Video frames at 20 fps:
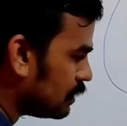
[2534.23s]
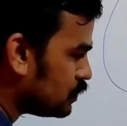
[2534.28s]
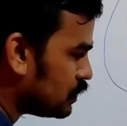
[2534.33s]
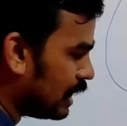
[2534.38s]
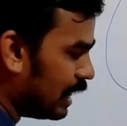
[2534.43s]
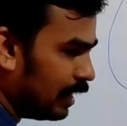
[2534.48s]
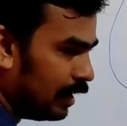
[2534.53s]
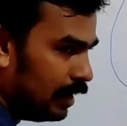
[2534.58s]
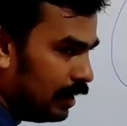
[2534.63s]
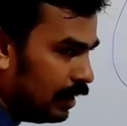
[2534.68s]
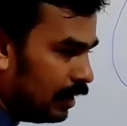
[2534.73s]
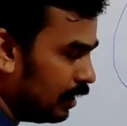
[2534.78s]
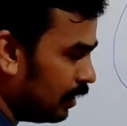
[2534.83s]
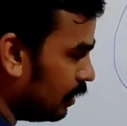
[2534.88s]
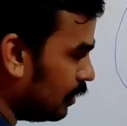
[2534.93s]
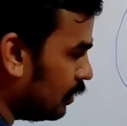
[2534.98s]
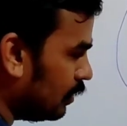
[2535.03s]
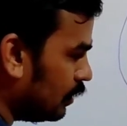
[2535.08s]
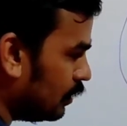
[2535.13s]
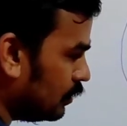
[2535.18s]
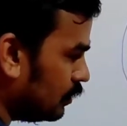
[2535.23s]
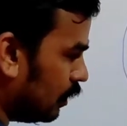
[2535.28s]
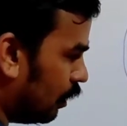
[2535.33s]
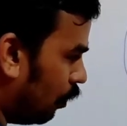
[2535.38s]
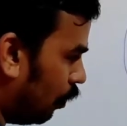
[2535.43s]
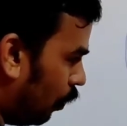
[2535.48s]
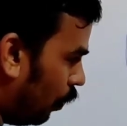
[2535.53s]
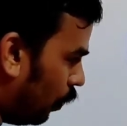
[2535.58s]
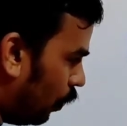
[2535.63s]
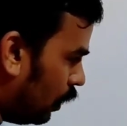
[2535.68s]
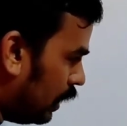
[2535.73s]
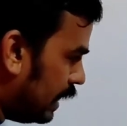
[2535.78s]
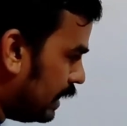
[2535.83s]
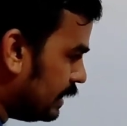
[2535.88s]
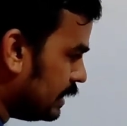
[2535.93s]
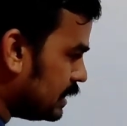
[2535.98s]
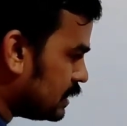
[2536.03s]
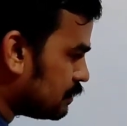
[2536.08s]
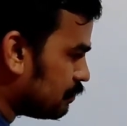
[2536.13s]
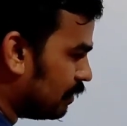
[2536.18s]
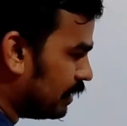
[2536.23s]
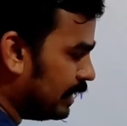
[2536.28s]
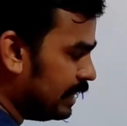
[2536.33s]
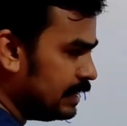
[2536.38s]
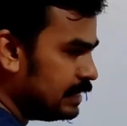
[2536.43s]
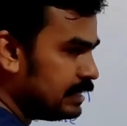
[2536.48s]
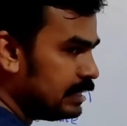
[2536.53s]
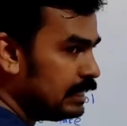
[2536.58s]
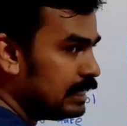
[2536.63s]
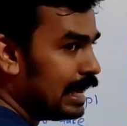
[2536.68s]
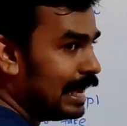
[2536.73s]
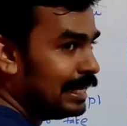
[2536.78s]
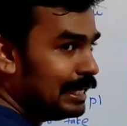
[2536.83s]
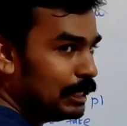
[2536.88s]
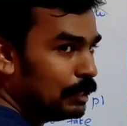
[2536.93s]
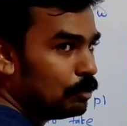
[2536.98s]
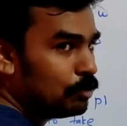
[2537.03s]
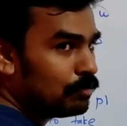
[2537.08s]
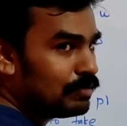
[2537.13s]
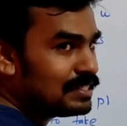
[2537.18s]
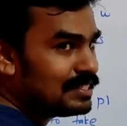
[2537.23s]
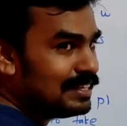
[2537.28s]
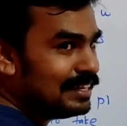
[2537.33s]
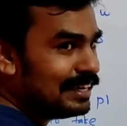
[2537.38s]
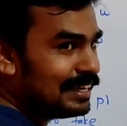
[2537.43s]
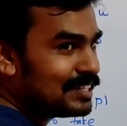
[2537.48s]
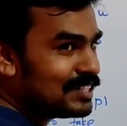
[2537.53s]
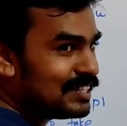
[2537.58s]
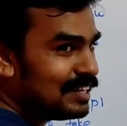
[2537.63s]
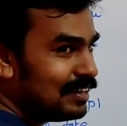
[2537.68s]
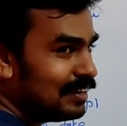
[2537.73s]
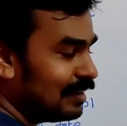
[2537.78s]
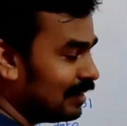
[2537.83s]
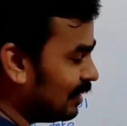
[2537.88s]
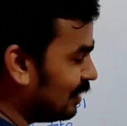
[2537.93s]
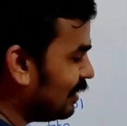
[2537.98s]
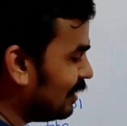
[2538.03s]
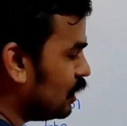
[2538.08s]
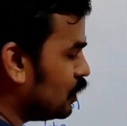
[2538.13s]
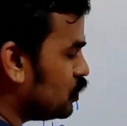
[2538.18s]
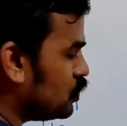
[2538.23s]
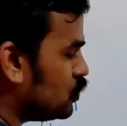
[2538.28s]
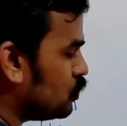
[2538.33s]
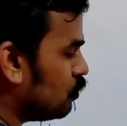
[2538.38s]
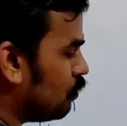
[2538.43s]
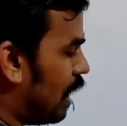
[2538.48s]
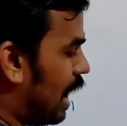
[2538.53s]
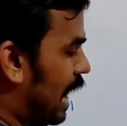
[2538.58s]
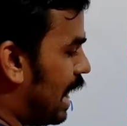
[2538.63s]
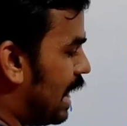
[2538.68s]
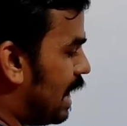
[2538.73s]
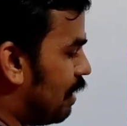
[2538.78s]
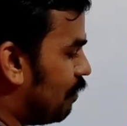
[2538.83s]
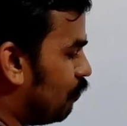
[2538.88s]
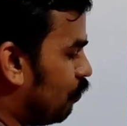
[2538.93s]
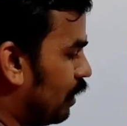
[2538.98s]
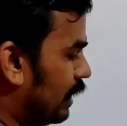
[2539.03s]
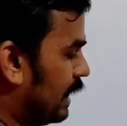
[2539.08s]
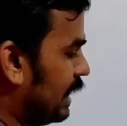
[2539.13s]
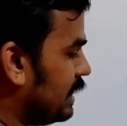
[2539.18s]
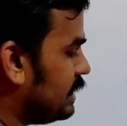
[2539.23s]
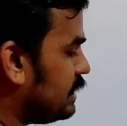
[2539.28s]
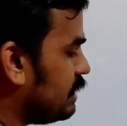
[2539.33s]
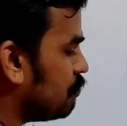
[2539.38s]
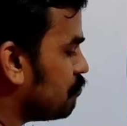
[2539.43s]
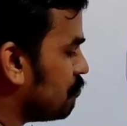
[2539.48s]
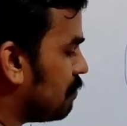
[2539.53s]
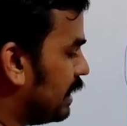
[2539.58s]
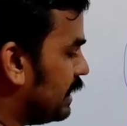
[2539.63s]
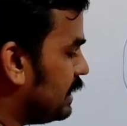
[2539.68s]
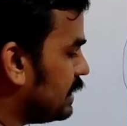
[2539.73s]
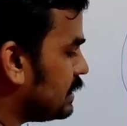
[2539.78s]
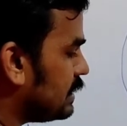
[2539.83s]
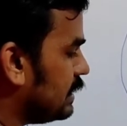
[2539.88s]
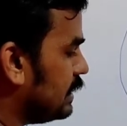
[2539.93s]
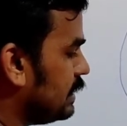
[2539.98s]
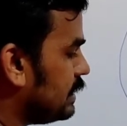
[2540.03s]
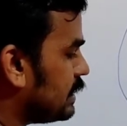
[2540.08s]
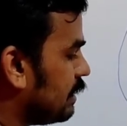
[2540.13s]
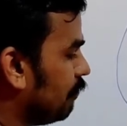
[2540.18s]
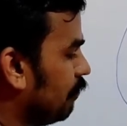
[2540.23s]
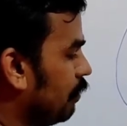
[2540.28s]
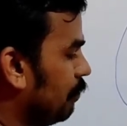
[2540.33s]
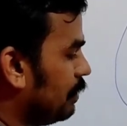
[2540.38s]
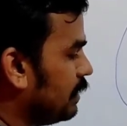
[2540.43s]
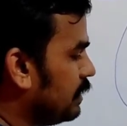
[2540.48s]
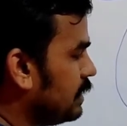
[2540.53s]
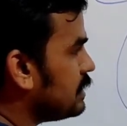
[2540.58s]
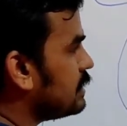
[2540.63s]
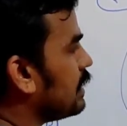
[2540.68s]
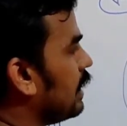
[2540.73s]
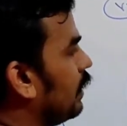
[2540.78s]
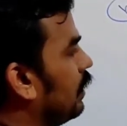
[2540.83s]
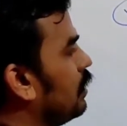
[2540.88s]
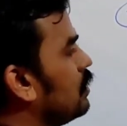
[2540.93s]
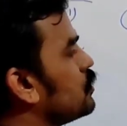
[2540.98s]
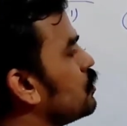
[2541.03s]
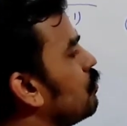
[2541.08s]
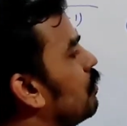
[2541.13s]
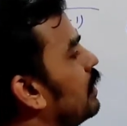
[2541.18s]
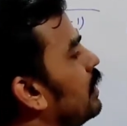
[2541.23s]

much angle. The whole line is 180 in anti-clockwise direction. So 180 minus theta will be this angle. So